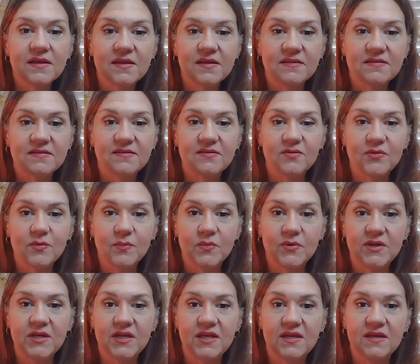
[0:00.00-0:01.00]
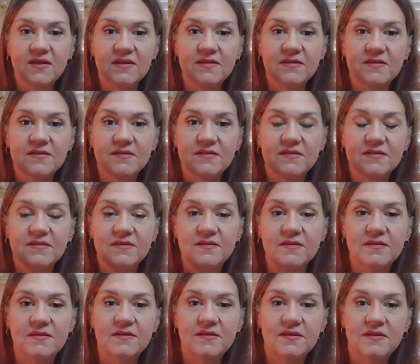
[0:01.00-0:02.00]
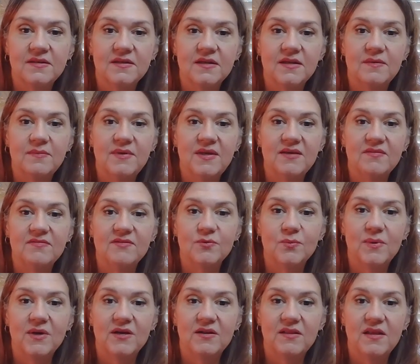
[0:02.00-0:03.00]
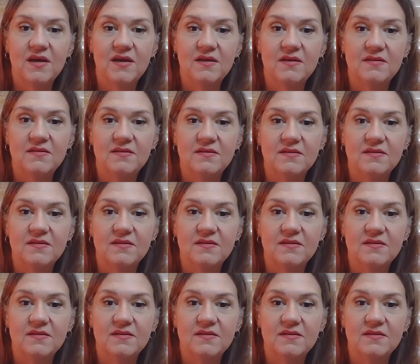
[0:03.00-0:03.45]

That is so pretty. We have to wear that